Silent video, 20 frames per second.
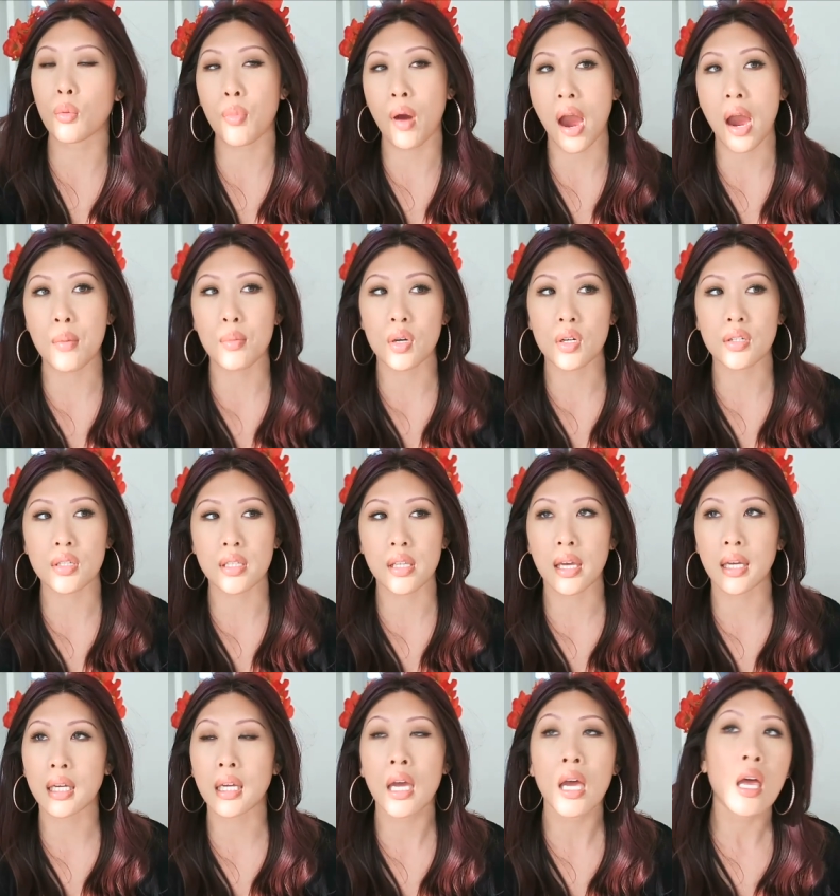or primers
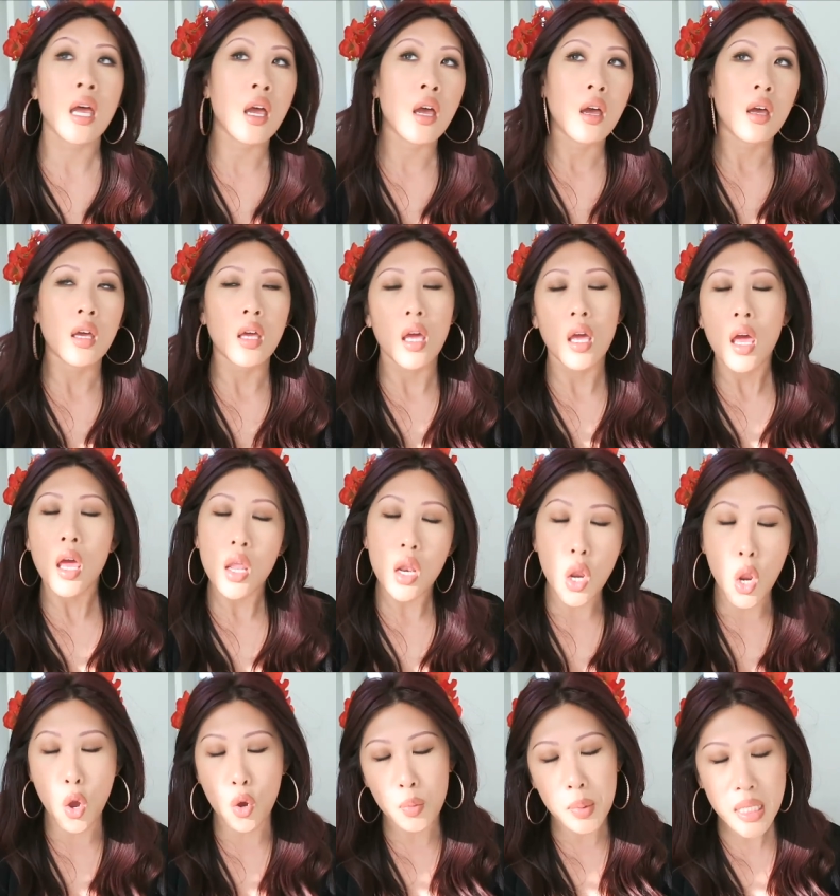like,
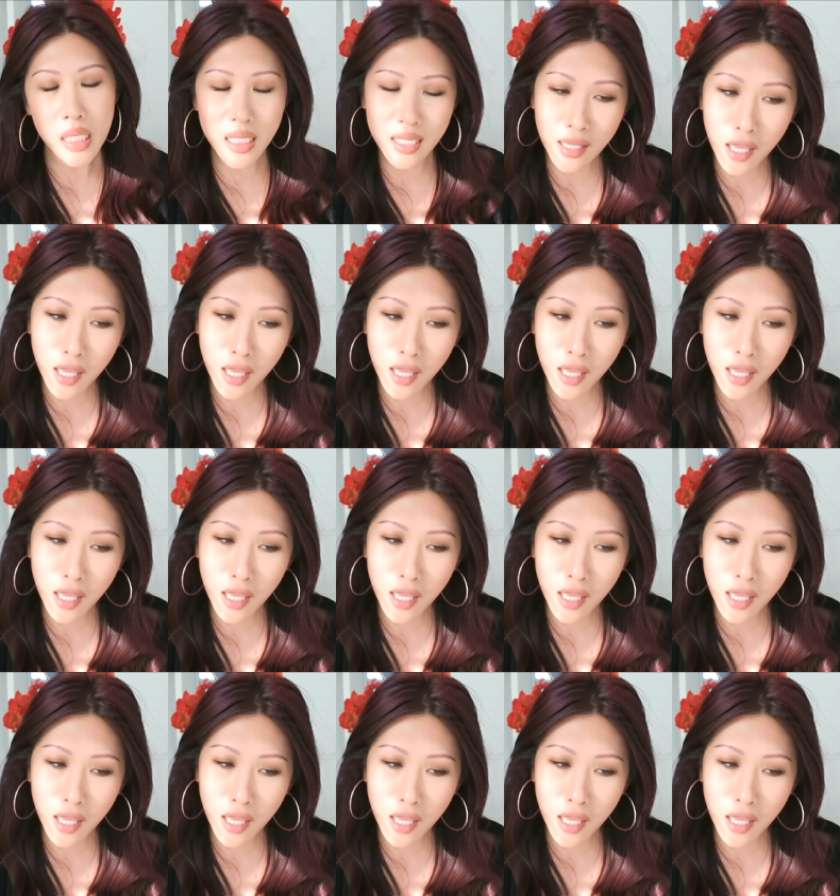no big